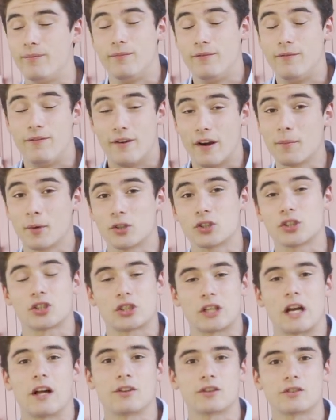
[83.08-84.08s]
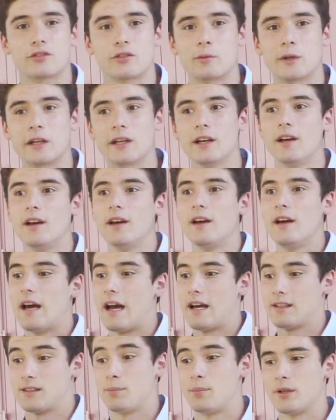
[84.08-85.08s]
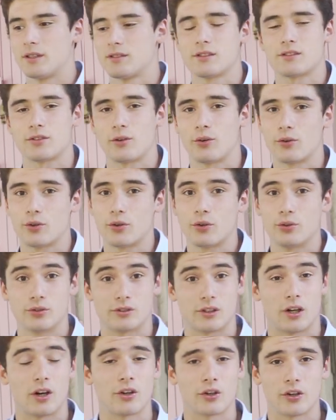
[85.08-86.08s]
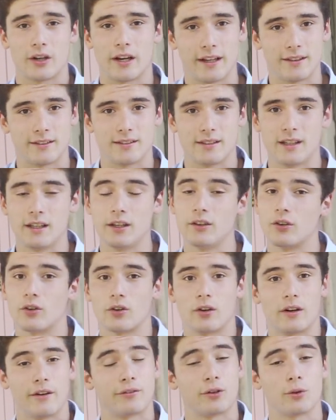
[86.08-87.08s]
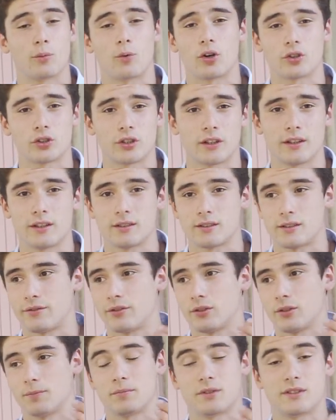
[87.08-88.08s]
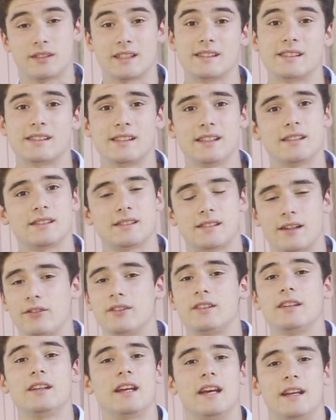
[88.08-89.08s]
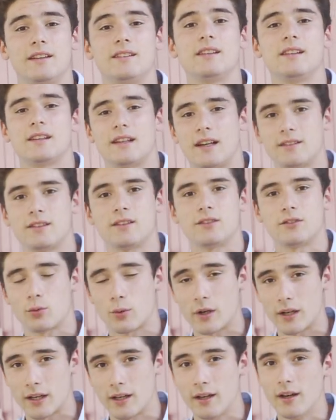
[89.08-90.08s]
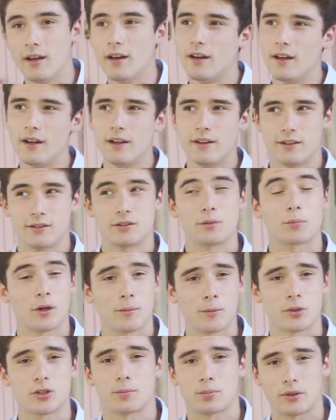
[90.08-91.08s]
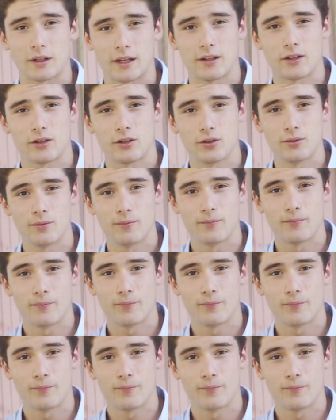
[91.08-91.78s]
very much a challenge for me as a business owner who's under 18, or if you're watching this, if you're 16, 17, 18, 19, 20, these will pretty much apply to you.